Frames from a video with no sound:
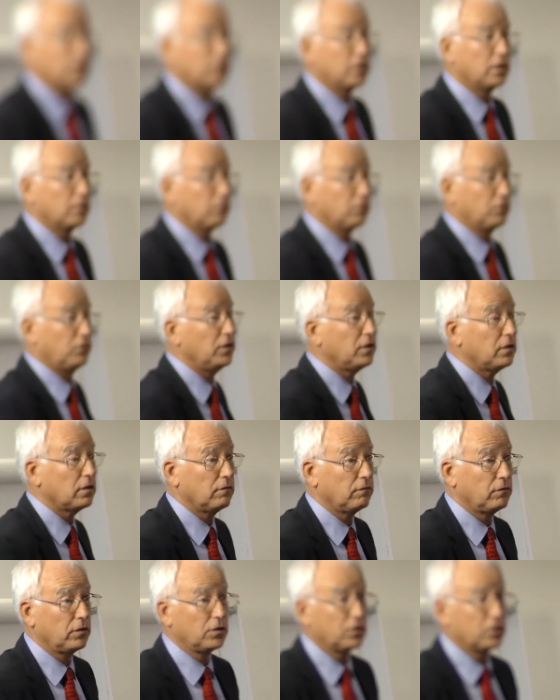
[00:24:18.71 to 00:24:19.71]
terms of feed
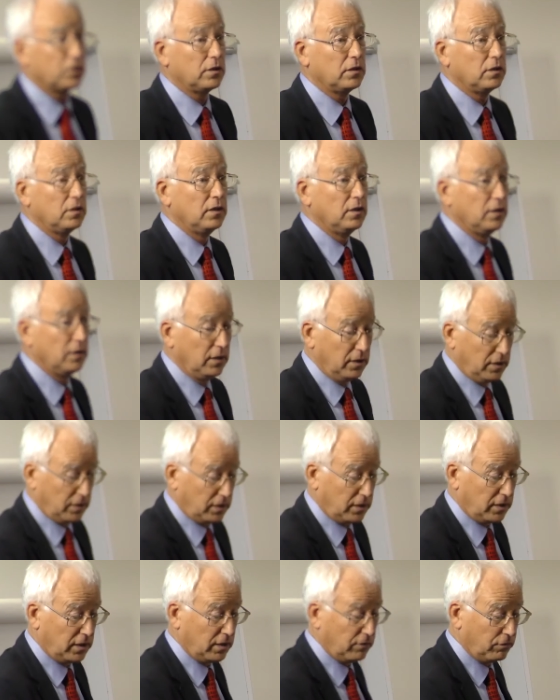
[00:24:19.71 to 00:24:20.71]
conversion,
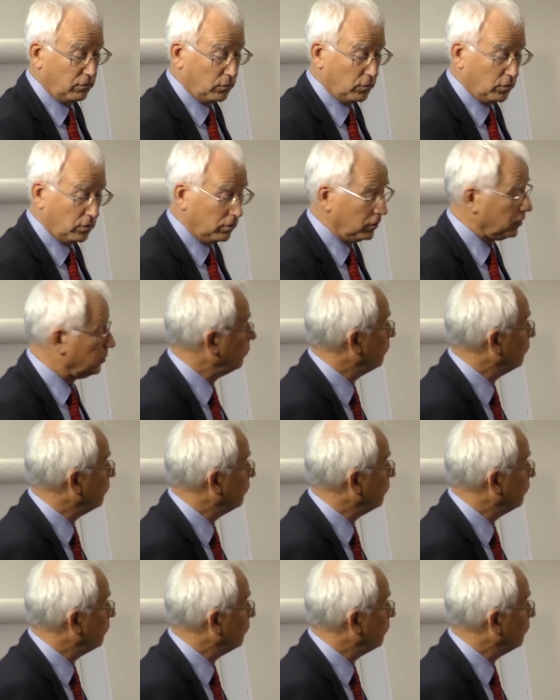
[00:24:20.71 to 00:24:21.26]
and therefore we're not